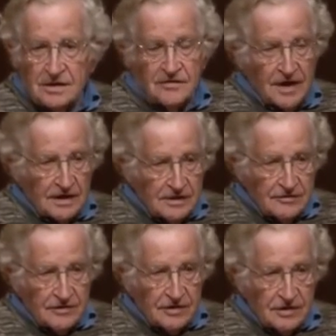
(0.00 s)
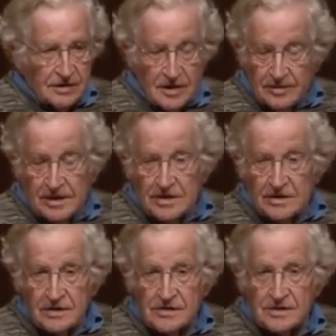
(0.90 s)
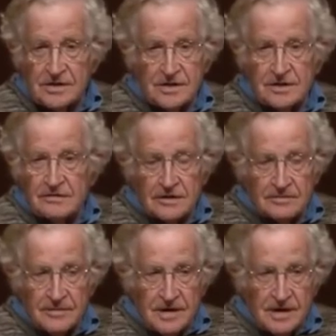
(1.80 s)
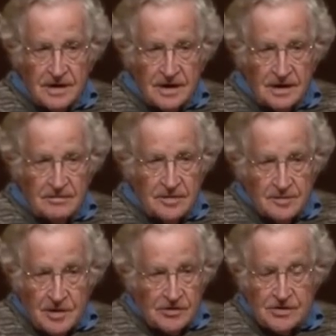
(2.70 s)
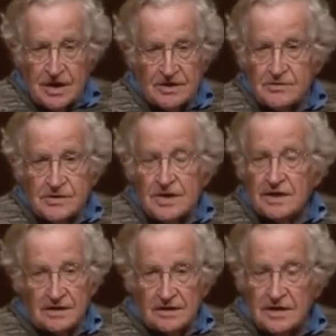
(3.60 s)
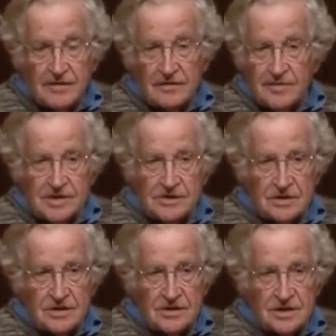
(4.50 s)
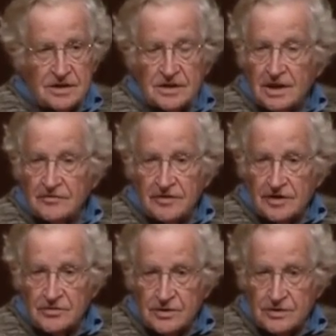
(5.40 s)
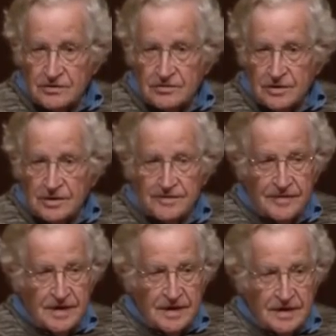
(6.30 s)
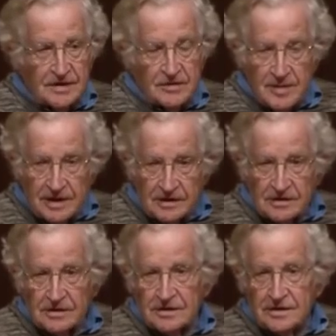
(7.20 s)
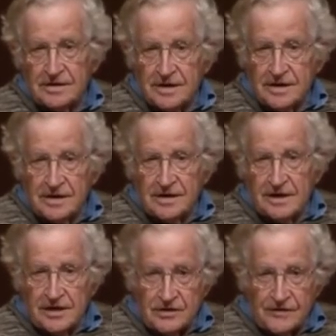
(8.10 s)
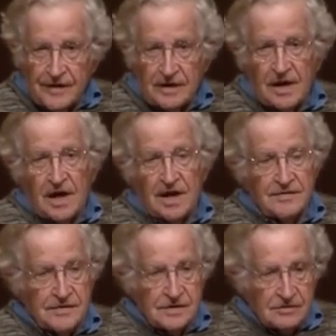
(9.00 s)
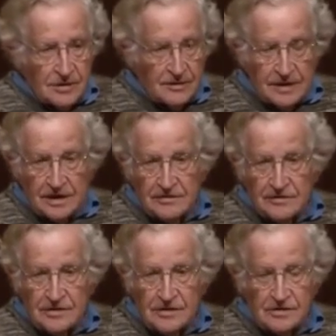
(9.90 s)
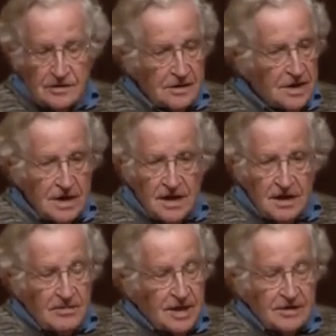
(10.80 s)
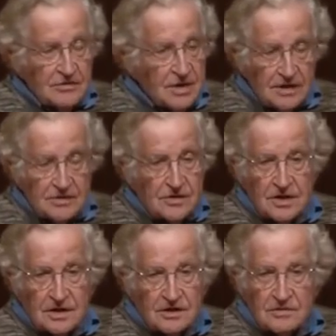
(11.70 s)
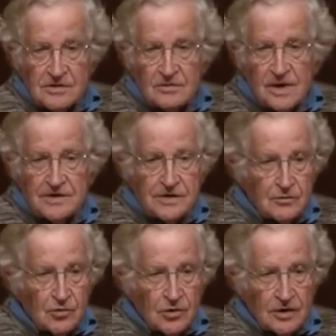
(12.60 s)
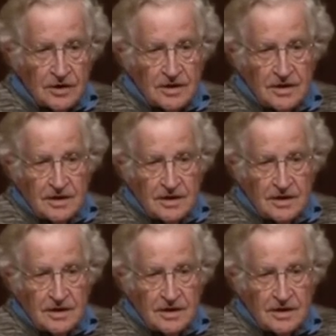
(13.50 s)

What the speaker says: In fact, for a couple of years, both sides were saying there'll never be Sunni-Shia conflicts. We're too intermingled in the nature of our lives, where we live, and so on. And by 2006, it was a raging war.